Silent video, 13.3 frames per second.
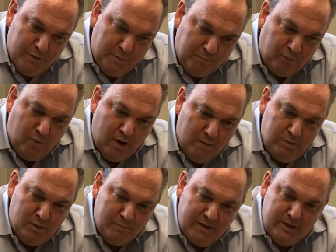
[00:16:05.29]
the
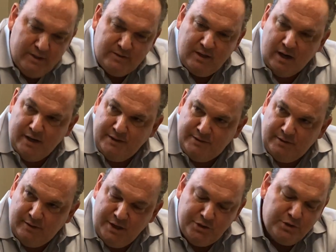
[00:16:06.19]
problem is
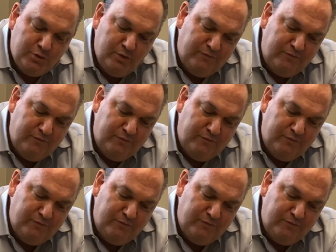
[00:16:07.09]
isolation.